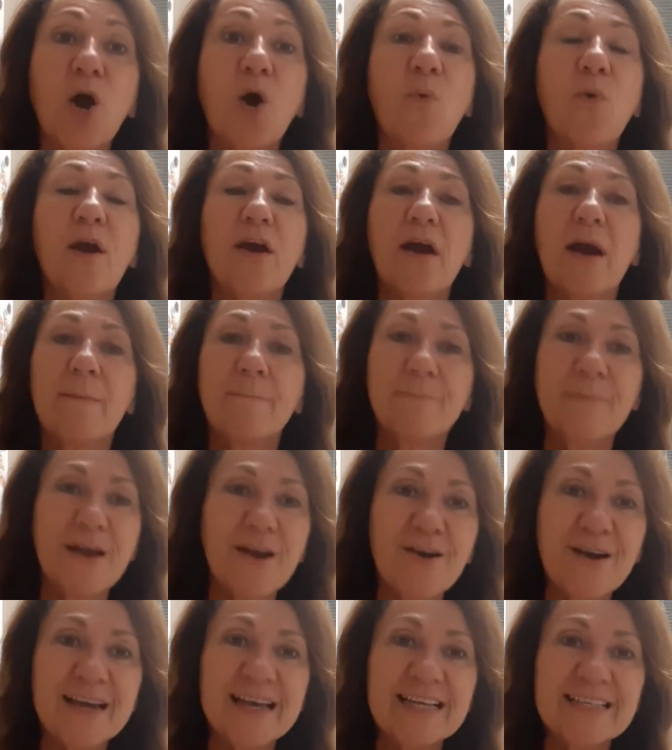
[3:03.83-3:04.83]
We're
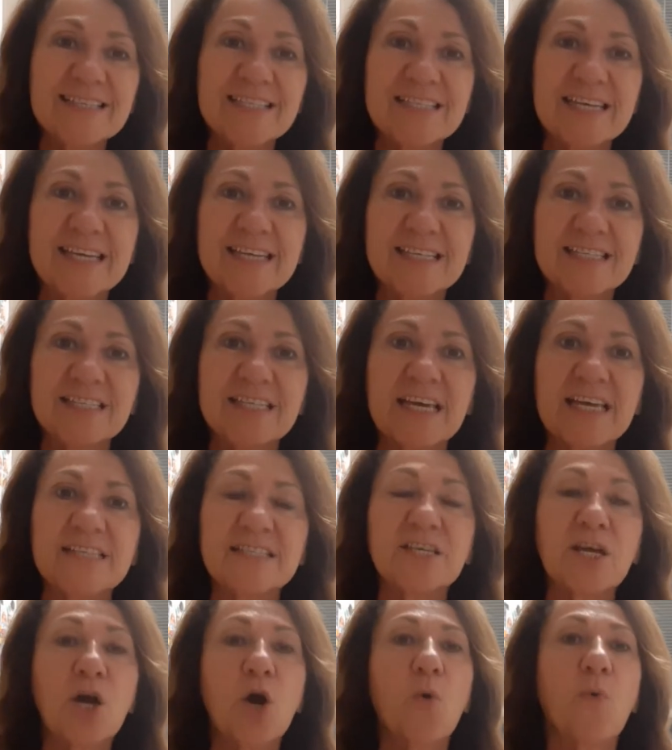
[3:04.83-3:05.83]
American
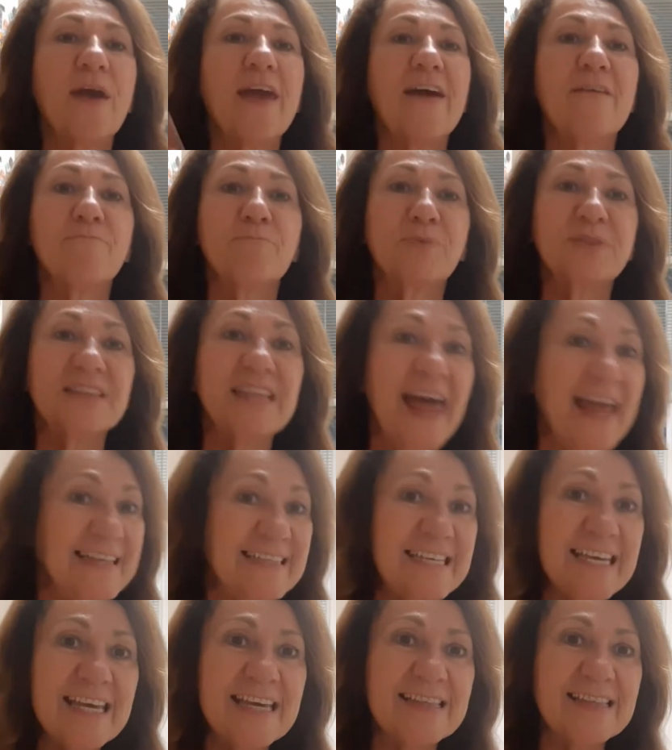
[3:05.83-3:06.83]
citizens. We have
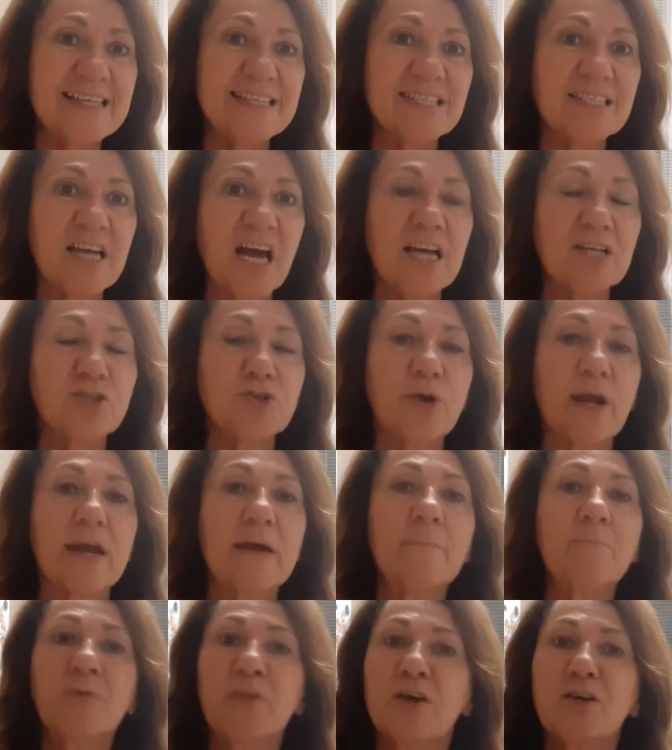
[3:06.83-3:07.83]
plenty in this country.
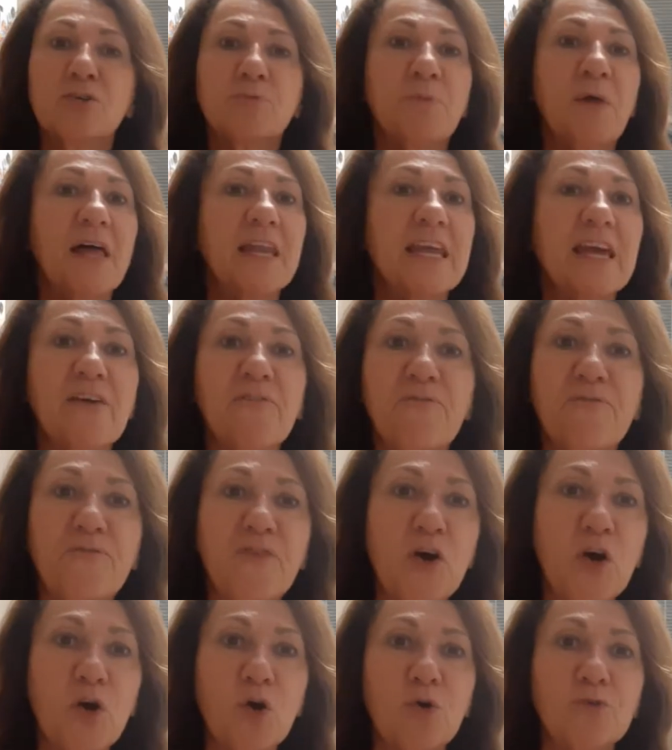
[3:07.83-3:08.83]
There's plenty of
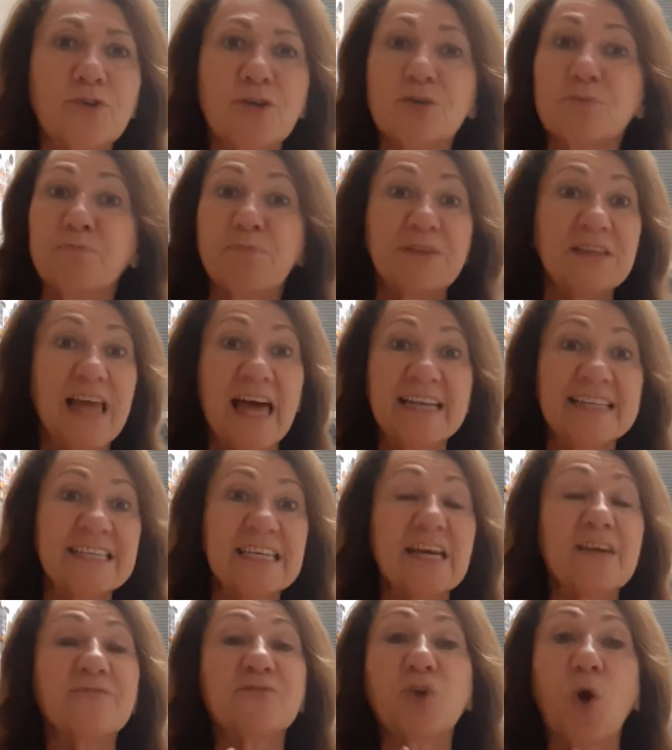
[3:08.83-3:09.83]
food. There's
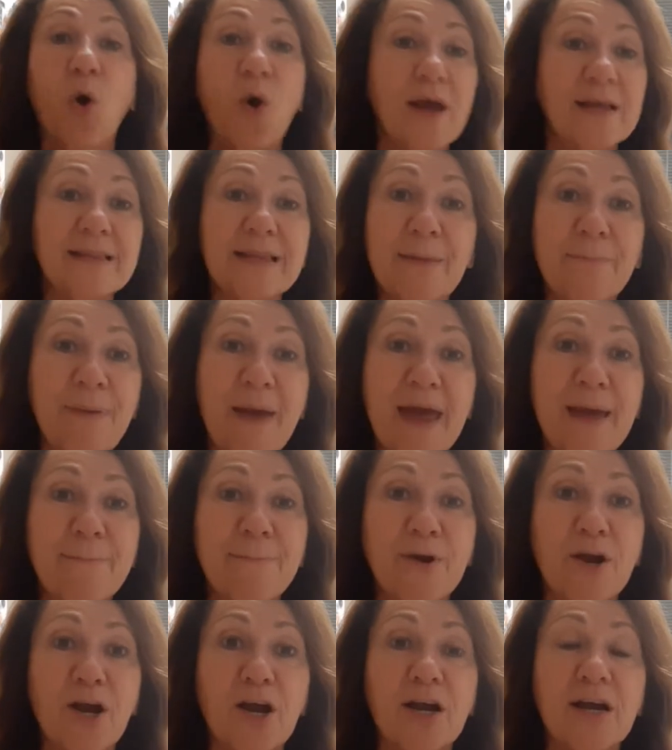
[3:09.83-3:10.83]
plenty of toilet
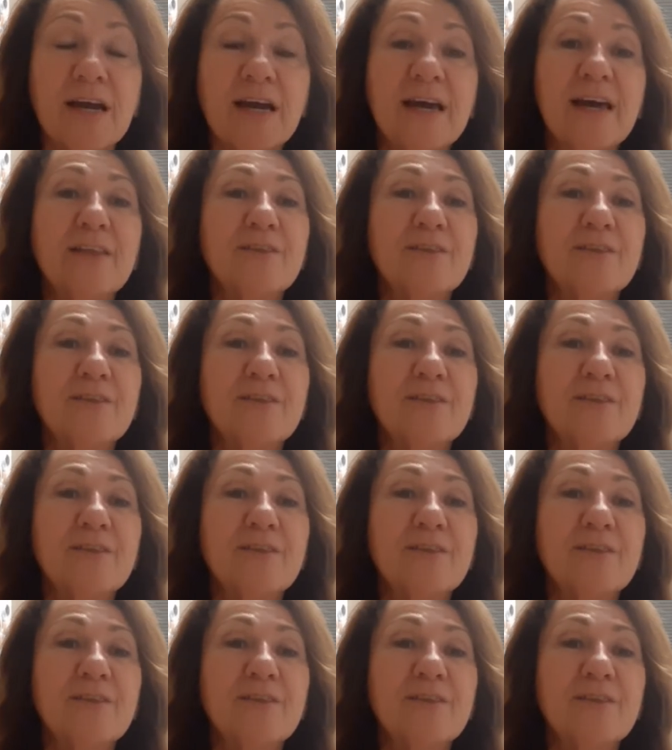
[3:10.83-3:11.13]
paper.